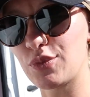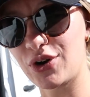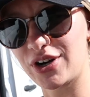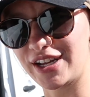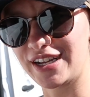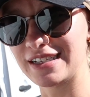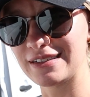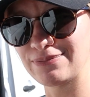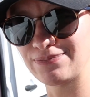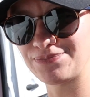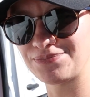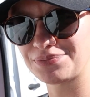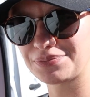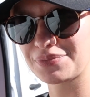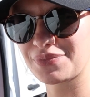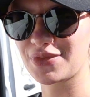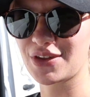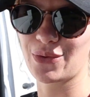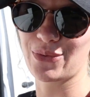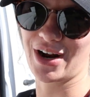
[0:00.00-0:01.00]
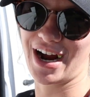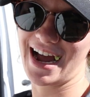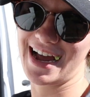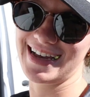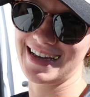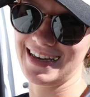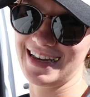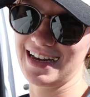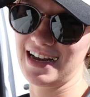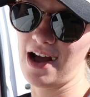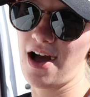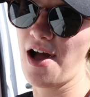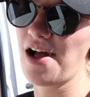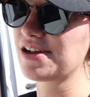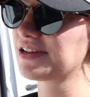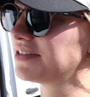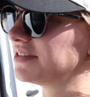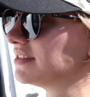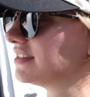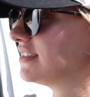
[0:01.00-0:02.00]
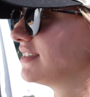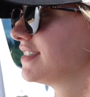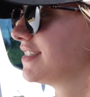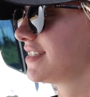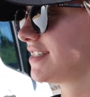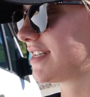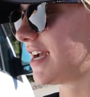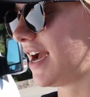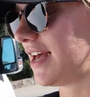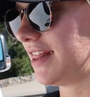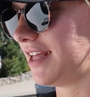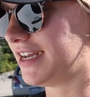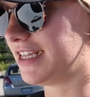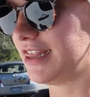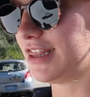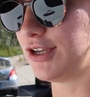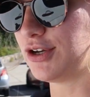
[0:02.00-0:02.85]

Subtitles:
morning we're hiking Skyline